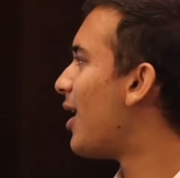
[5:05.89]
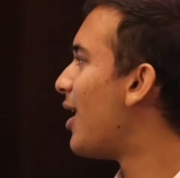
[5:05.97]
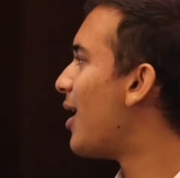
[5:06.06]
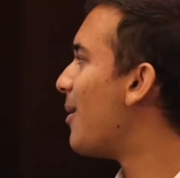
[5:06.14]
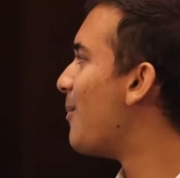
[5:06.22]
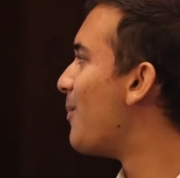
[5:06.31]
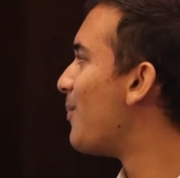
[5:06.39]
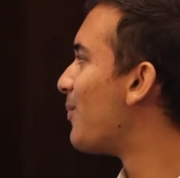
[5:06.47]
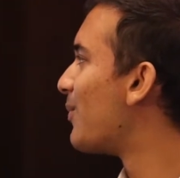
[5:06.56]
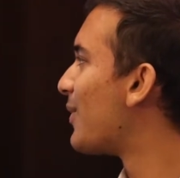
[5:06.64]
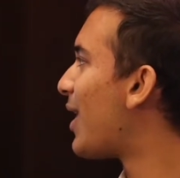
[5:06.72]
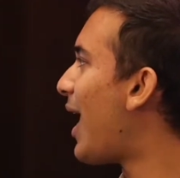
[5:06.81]
Um,
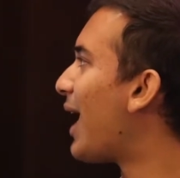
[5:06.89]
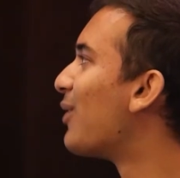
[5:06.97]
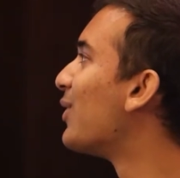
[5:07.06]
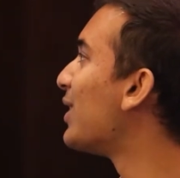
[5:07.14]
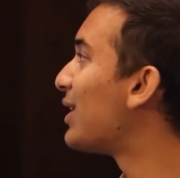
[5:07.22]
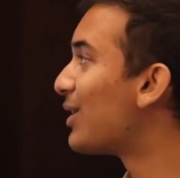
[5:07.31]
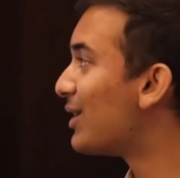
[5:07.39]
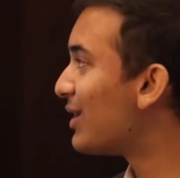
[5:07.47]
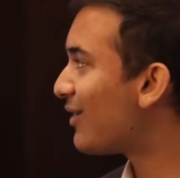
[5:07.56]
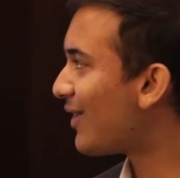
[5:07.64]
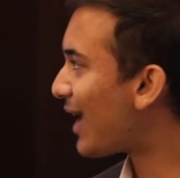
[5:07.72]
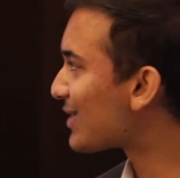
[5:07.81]
I really couldn't
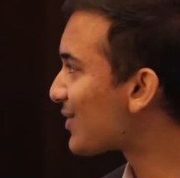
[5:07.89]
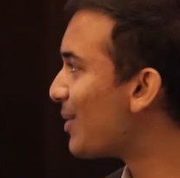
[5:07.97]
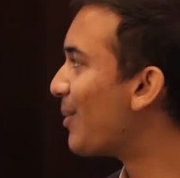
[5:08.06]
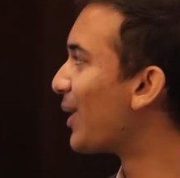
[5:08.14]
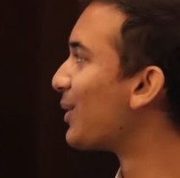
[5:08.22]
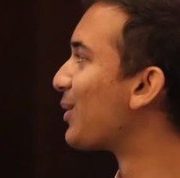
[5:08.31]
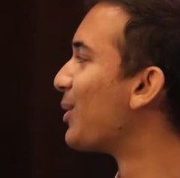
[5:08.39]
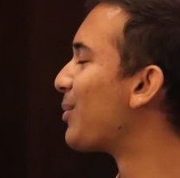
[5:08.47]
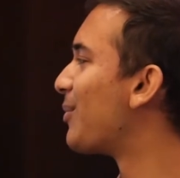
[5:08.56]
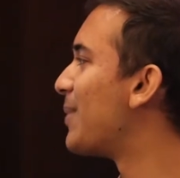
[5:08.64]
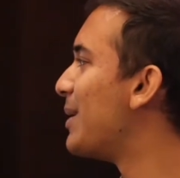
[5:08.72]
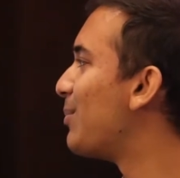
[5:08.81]
have asked for a better group
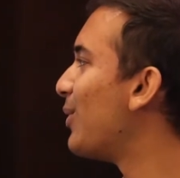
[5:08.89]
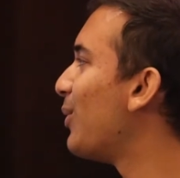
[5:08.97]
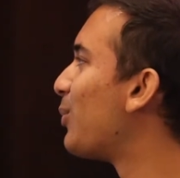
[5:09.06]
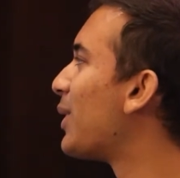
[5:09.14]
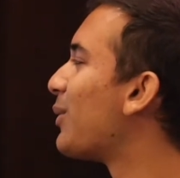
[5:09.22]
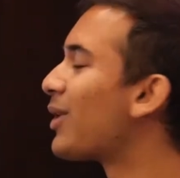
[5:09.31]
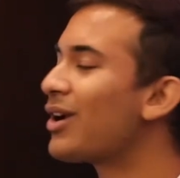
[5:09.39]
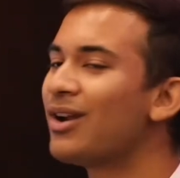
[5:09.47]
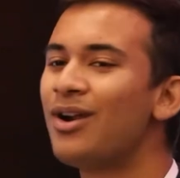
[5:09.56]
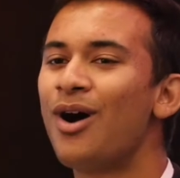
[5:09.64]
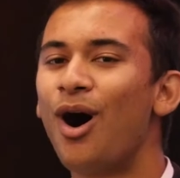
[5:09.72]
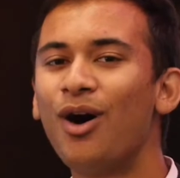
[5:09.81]
of people. We
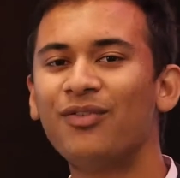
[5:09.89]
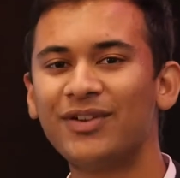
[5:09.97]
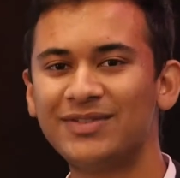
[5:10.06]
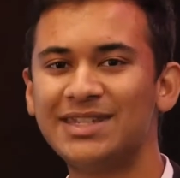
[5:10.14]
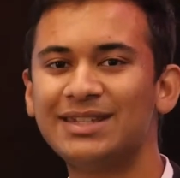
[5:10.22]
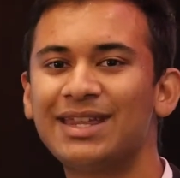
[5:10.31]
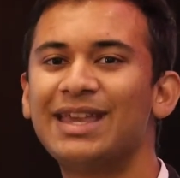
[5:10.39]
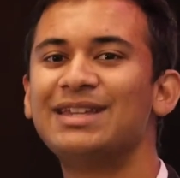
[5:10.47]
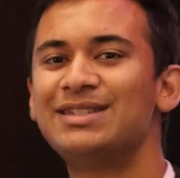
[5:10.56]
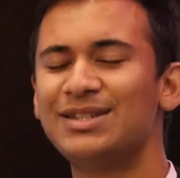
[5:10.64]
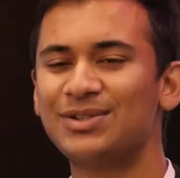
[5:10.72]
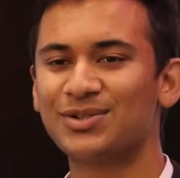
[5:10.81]
were all fifteen to
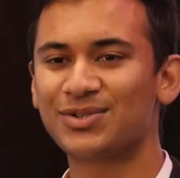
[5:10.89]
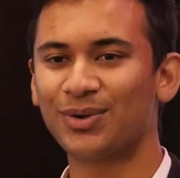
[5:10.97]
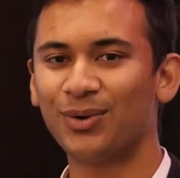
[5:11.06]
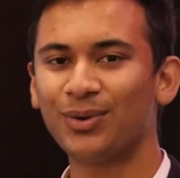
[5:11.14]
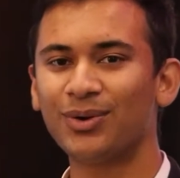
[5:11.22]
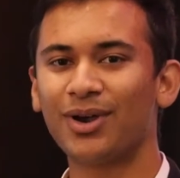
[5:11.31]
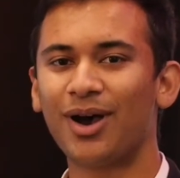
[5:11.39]
eighteen years old.